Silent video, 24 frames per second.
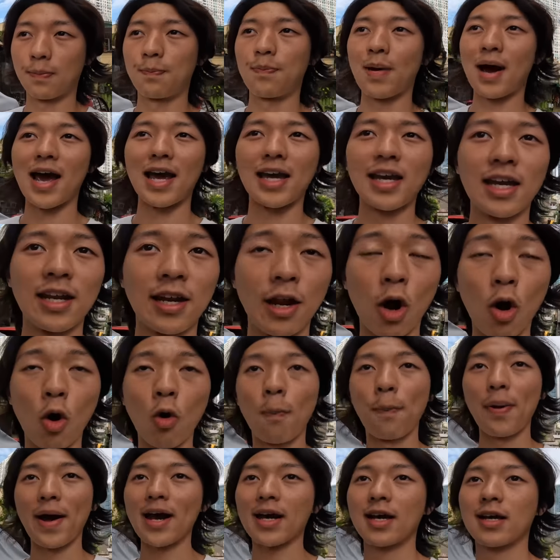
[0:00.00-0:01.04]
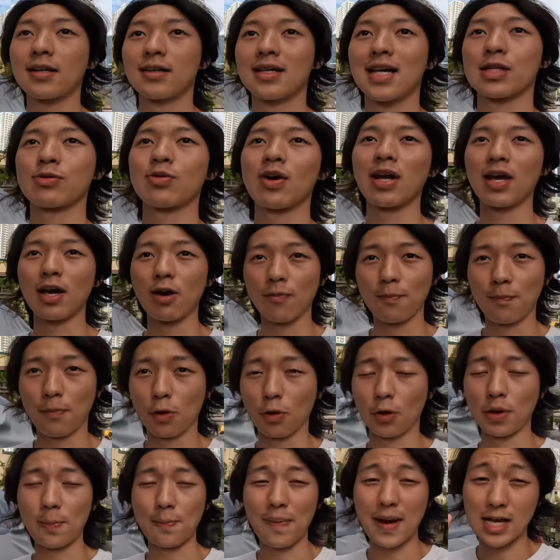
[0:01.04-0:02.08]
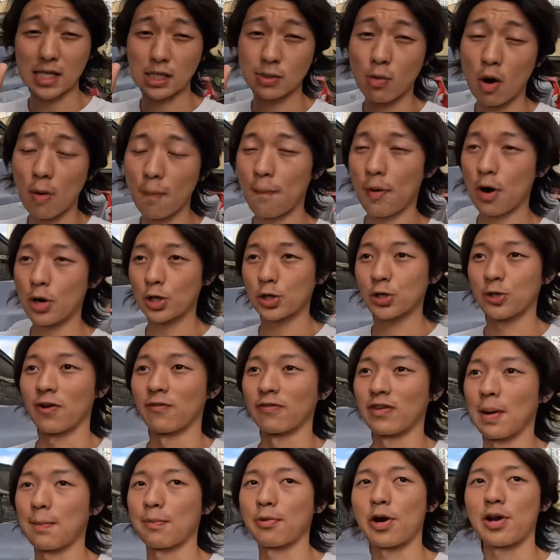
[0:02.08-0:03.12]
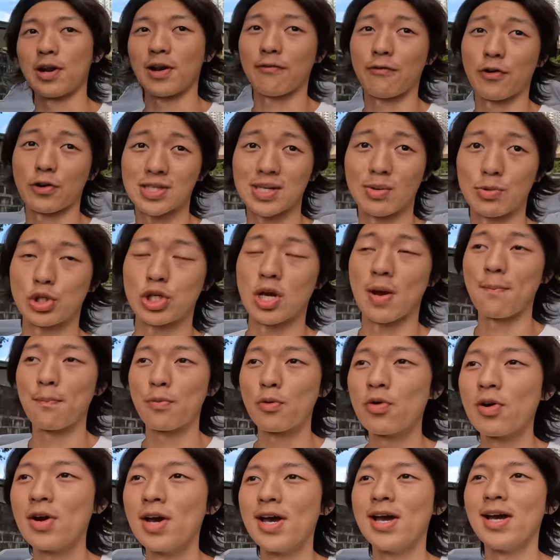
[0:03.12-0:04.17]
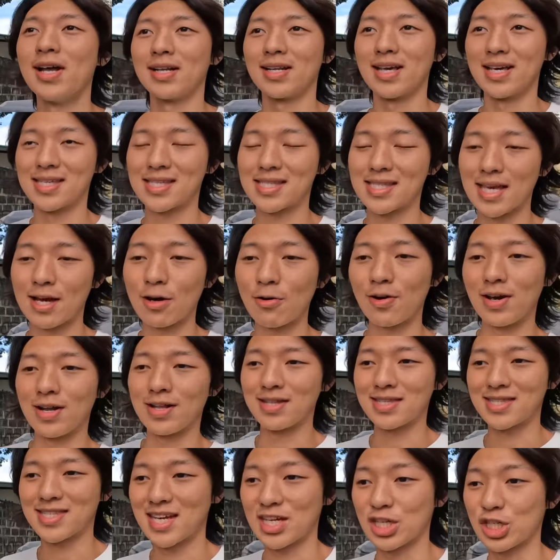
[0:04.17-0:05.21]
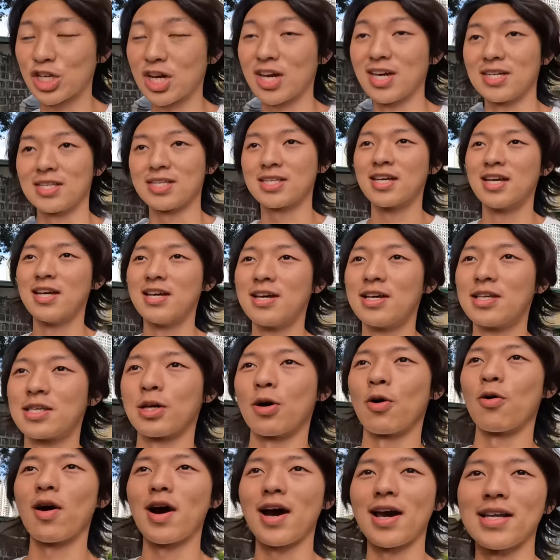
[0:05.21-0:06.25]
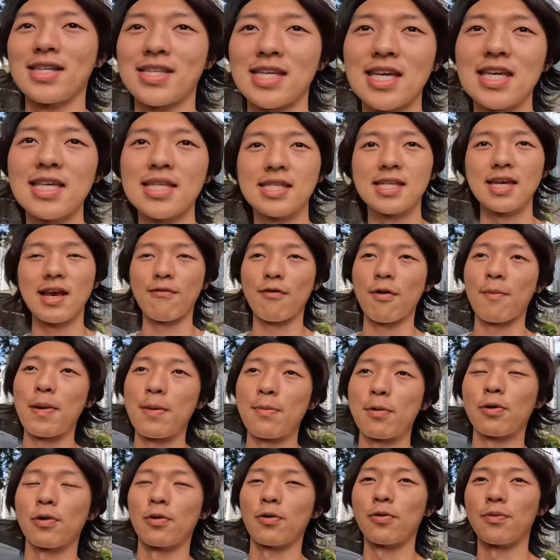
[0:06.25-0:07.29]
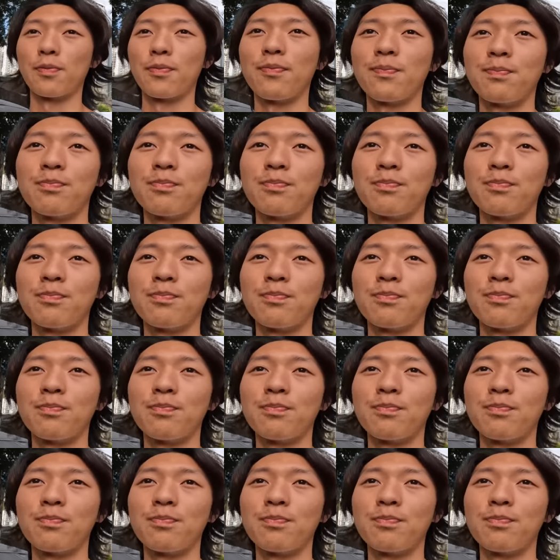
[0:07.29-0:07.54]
buying in a whole pack. That's why they only buy a small portion of that product. For example, shampoo, they sell in sachets. So it's easier for people to